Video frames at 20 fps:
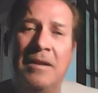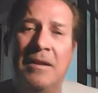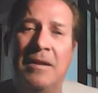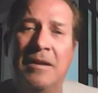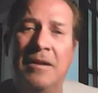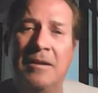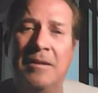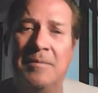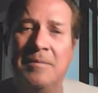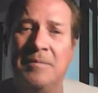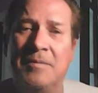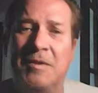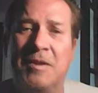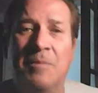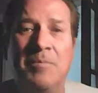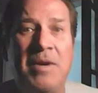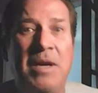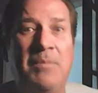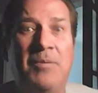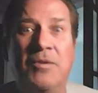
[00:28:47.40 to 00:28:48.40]

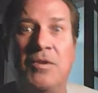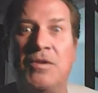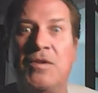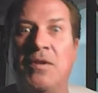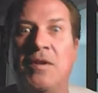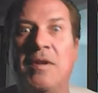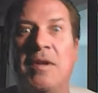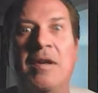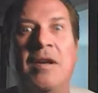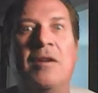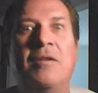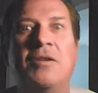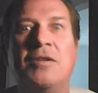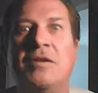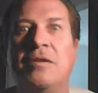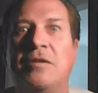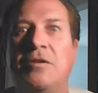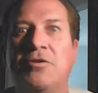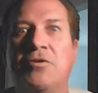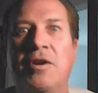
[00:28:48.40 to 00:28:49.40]
Some people,
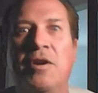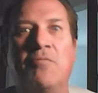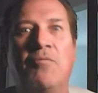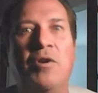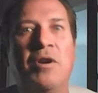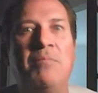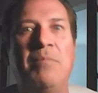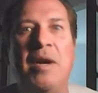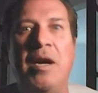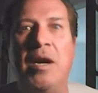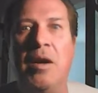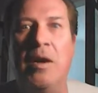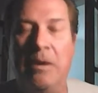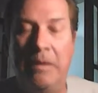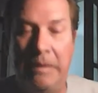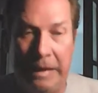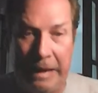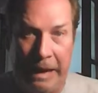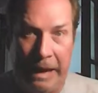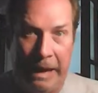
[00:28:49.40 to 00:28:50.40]
drink one beer and,